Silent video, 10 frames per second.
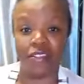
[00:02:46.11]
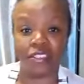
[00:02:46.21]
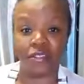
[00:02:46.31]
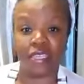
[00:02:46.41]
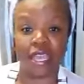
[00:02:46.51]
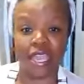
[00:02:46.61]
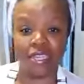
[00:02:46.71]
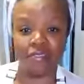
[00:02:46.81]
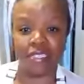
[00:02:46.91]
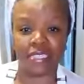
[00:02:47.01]
so you can kind
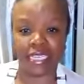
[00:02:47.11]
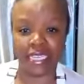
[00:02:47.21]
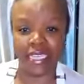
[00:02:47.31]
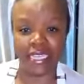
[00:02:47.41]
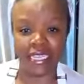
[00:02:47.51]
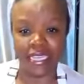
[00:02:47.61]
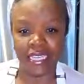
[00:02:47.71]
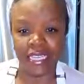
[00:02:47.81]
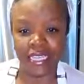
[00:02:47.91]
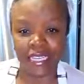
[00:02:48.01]
of see.
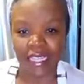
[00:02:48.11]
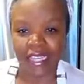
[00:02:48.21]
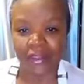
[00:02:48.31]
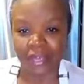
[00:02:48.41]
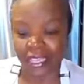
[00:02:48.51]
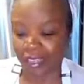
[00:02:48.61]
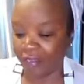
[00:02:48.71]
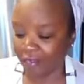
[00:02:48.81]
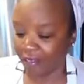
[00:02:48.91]
There we go.